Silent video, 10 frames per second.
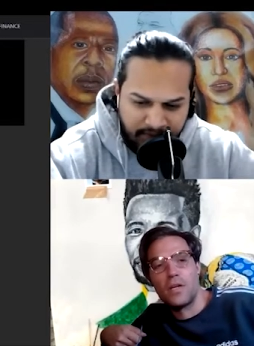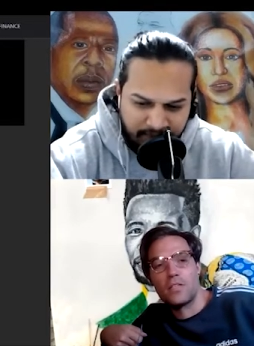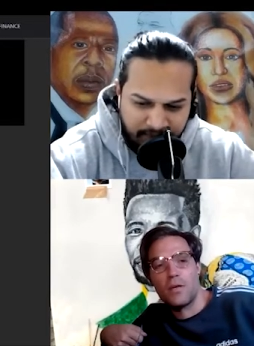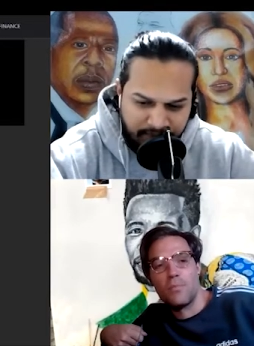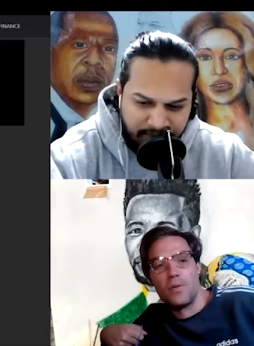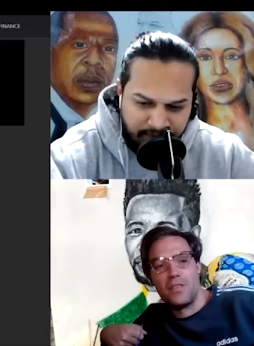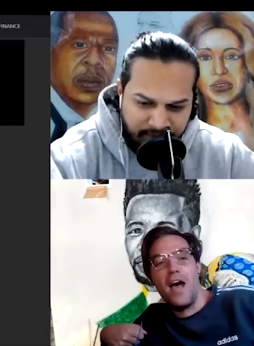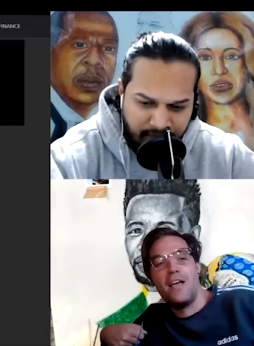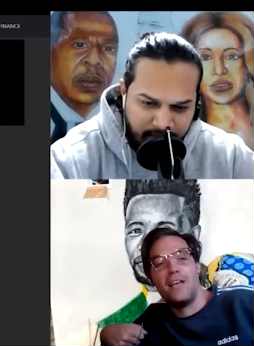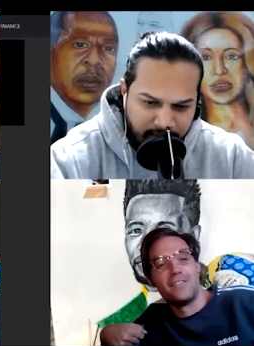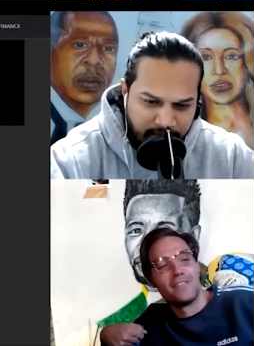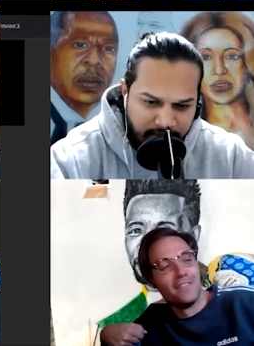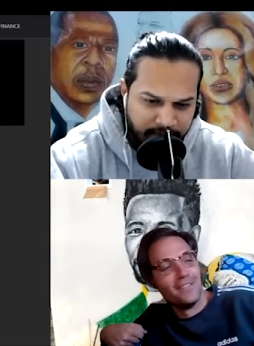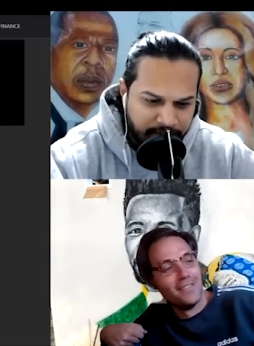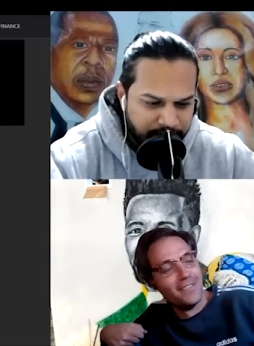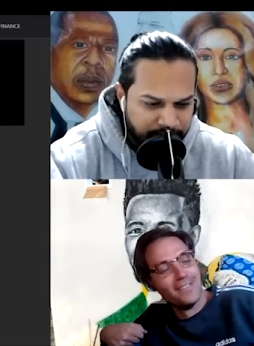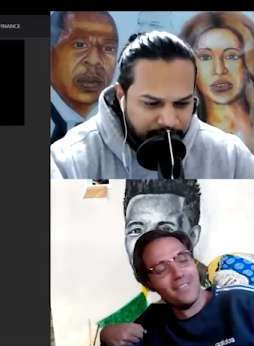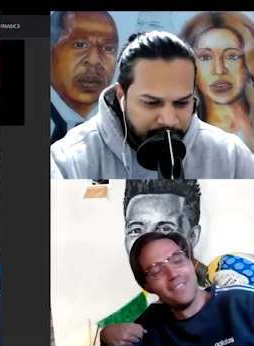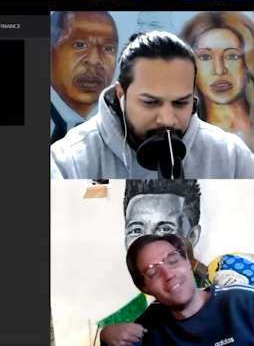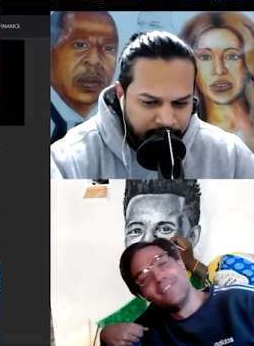Speaker 1: make us empathize.
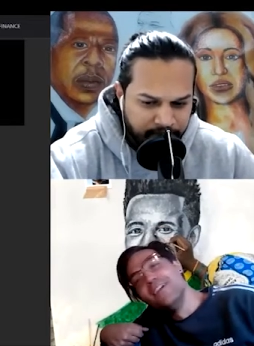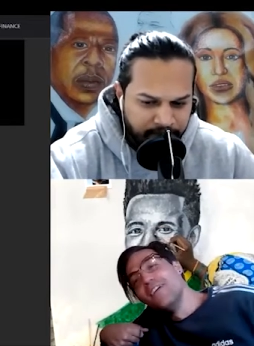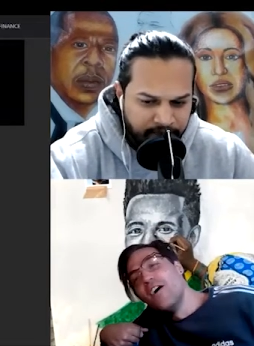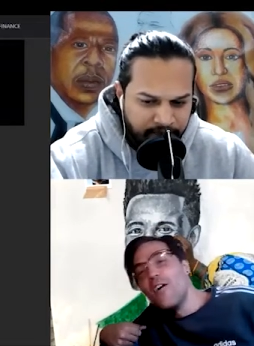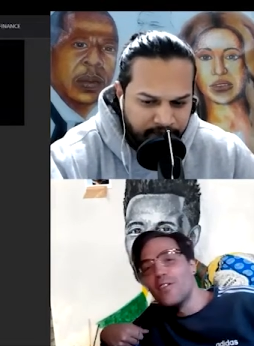Yeah.